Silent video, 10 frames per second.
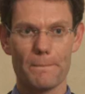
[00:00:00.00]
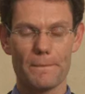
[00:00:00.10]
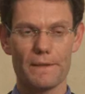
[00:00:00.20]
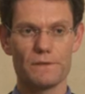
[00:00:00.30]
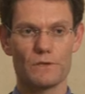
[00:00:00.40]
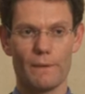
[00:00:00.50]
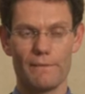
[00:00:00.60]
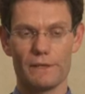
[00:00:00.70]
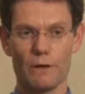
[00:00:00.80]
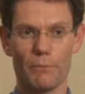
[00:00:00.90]
Those 2
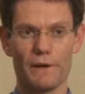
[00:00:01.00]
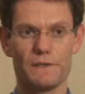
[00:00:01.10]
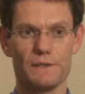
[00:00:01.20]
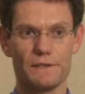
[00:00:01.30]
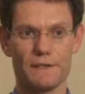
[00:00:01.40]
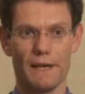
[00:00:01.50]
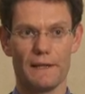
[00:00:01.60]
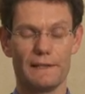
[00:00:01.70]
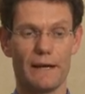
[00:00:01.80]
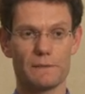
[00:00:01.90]
MVNO operators
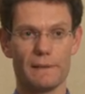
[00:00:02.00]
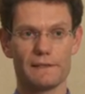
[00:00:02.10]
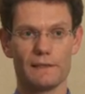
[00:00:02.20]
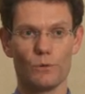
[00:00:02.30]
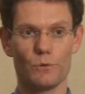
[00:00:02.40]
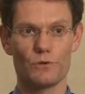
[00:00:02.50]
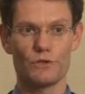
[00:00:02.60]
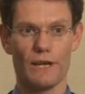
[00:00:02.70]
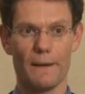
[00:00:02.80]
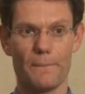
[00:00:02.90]
are now expected to launch